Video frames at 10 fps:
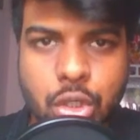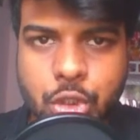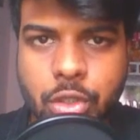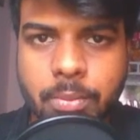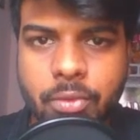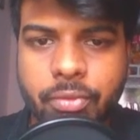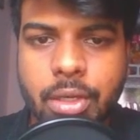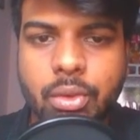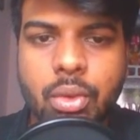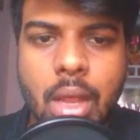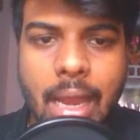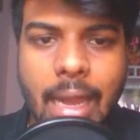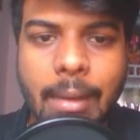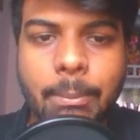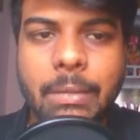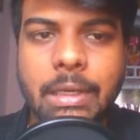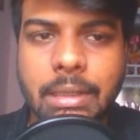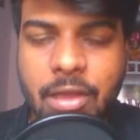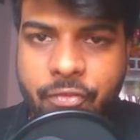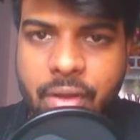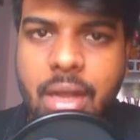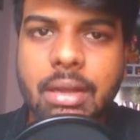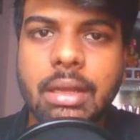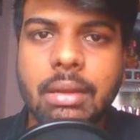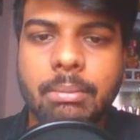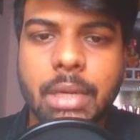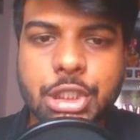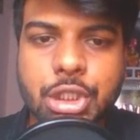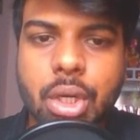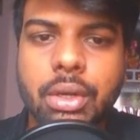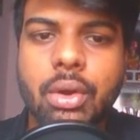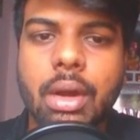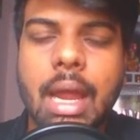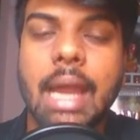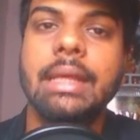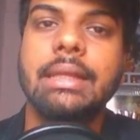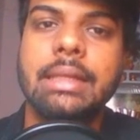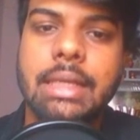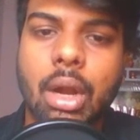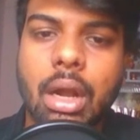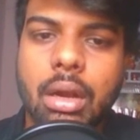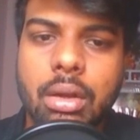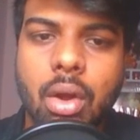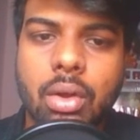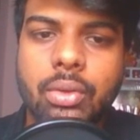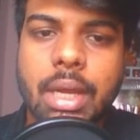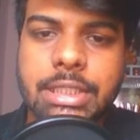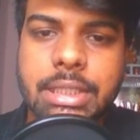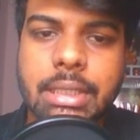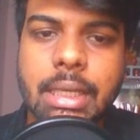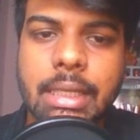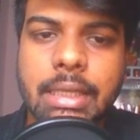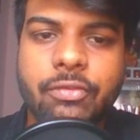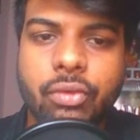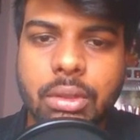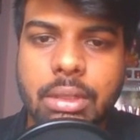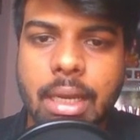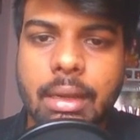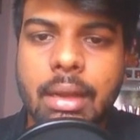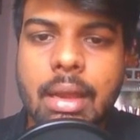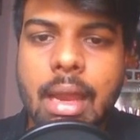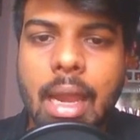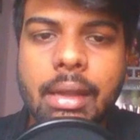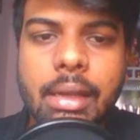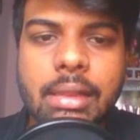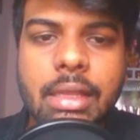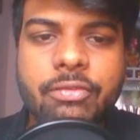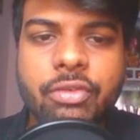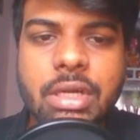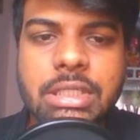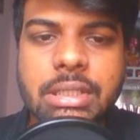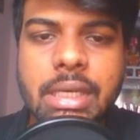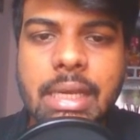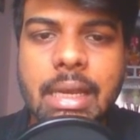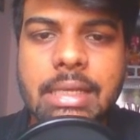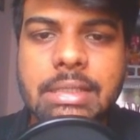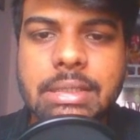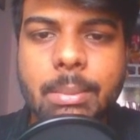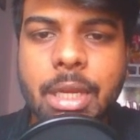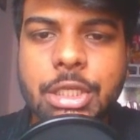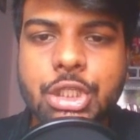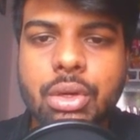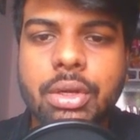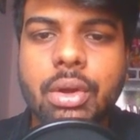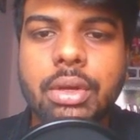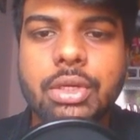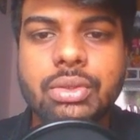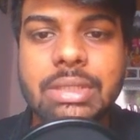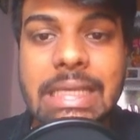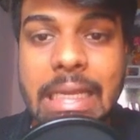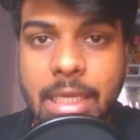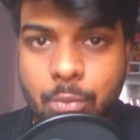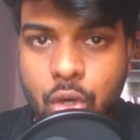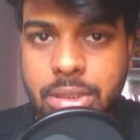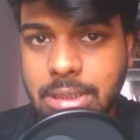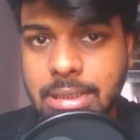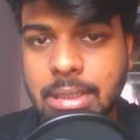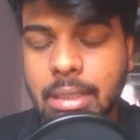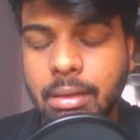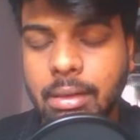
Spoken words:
more suitable for you, and definitely make sure you are adding the call to action in the 4th line. And in the first 3 lines, make sure you are using emojis.